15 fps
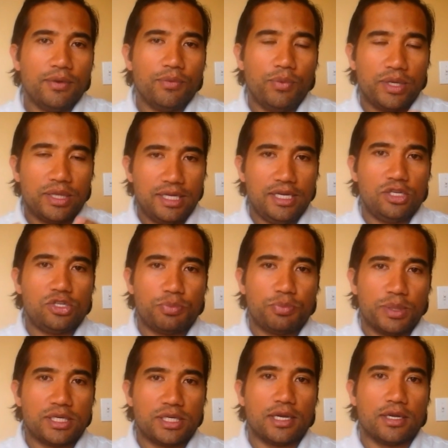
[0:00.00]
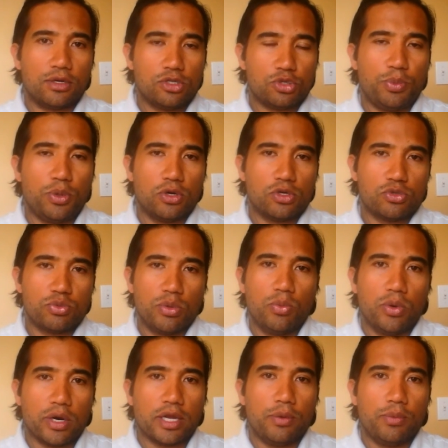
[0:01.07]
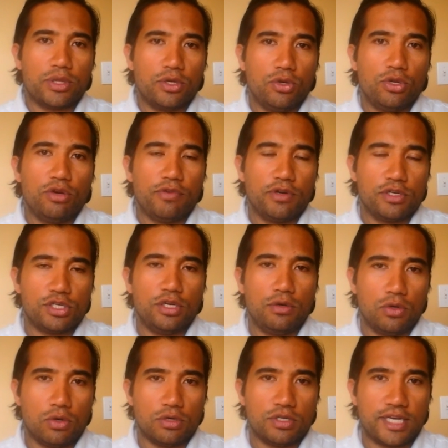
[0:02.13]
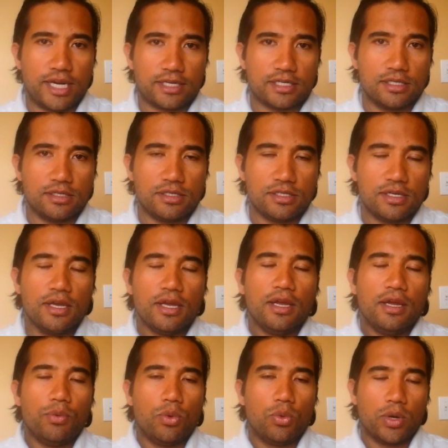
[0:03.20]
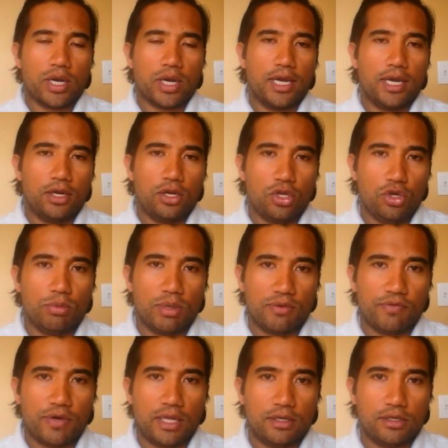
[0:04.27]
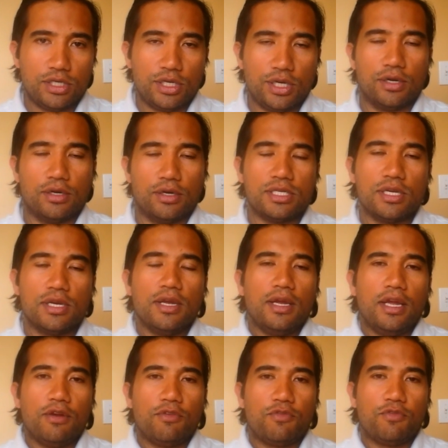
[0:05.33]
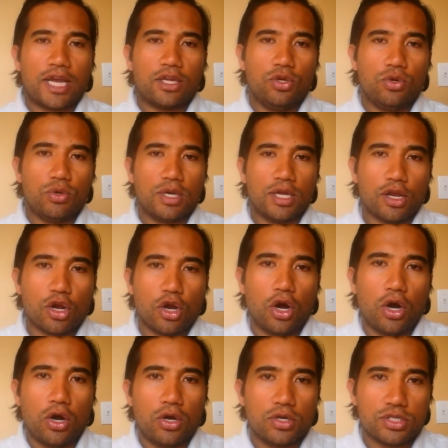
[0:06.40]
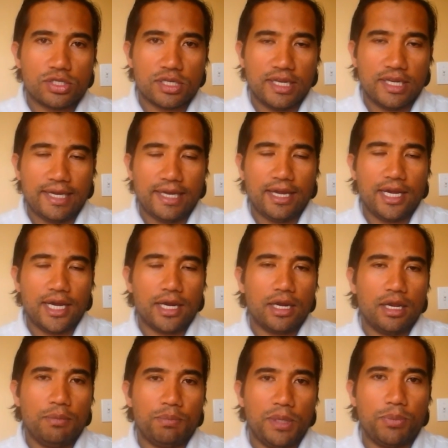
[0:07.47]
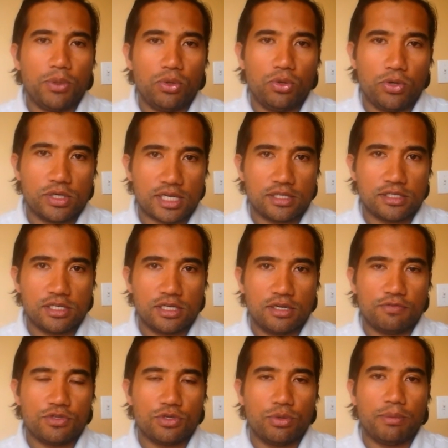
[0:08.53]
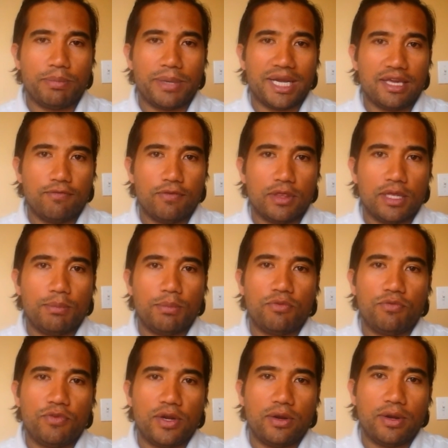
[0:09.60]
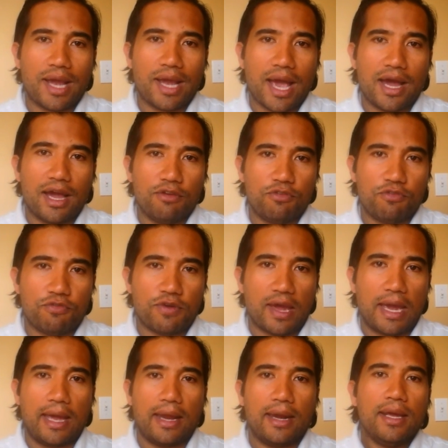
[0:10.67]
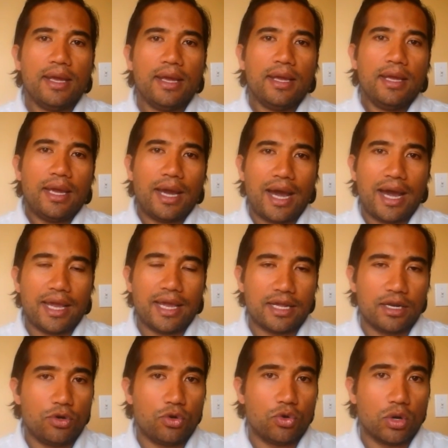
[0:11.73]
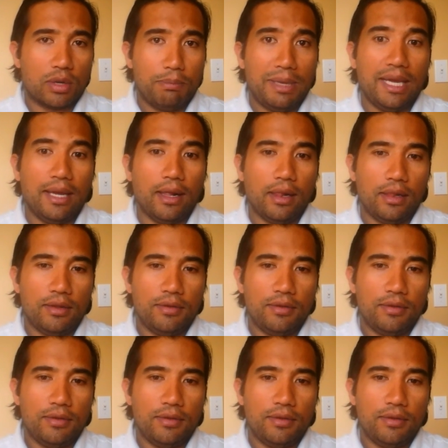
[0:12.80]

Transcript: with these particular spores. We're working with the University of North Texas. We're working in human volunteers. In fact, you can cause leaky gut in people who are sensitive to it by giving them a very high-fat, high-caloric meal,